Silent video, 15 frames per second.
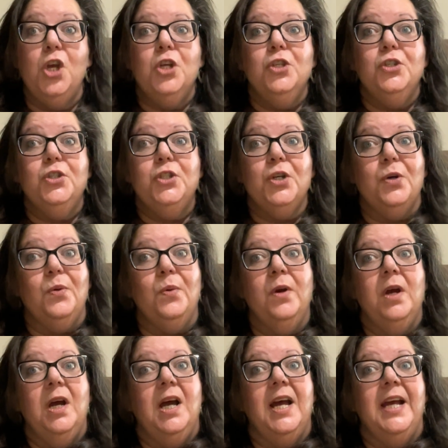So
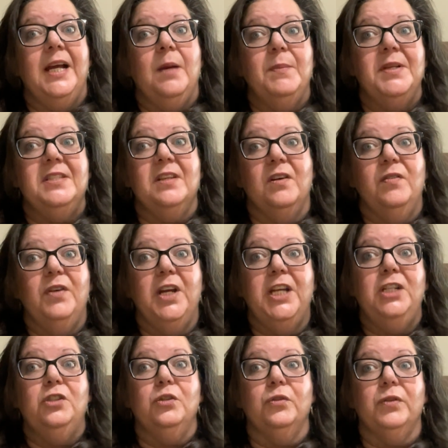I got myself a
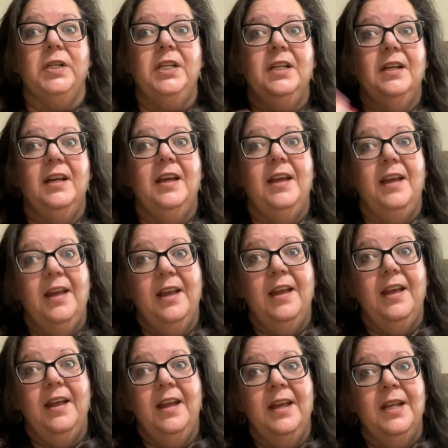jewelry
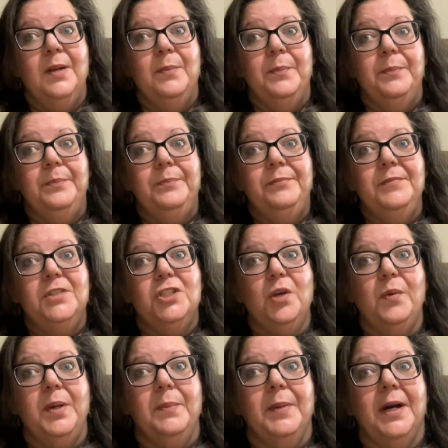and a
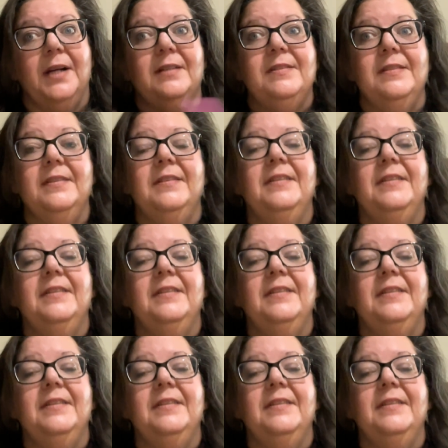sewing box